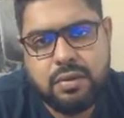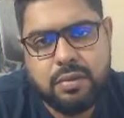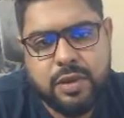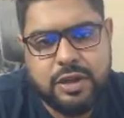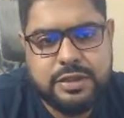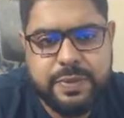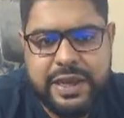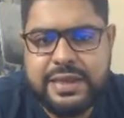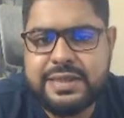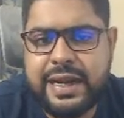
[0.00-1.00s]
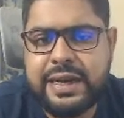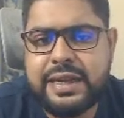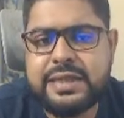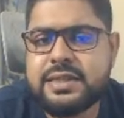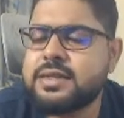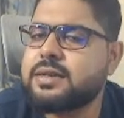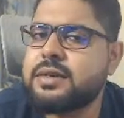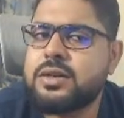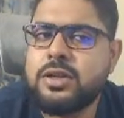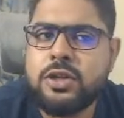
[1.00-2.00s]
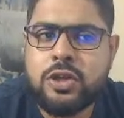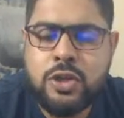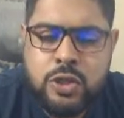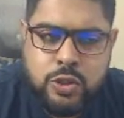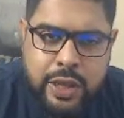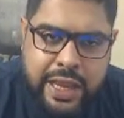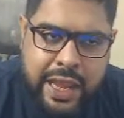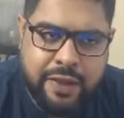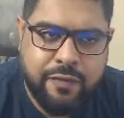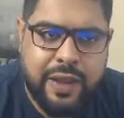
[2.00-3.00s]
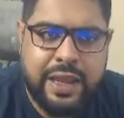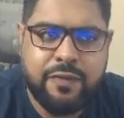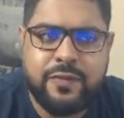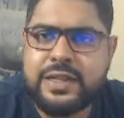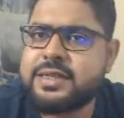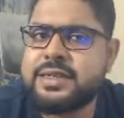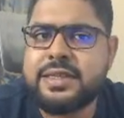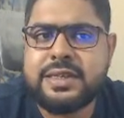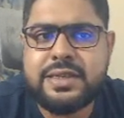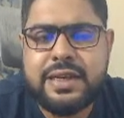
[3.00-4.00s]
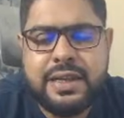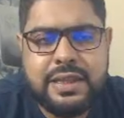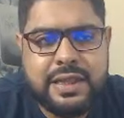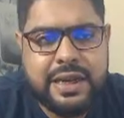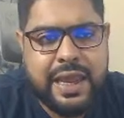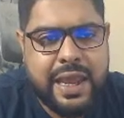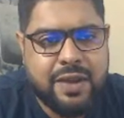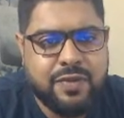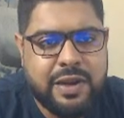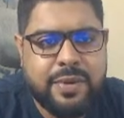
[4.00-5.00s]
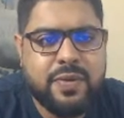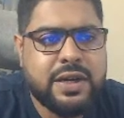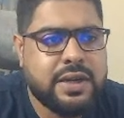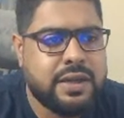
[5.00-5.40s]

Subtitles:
Because B is 19, sir. So if this is this, then A will be what?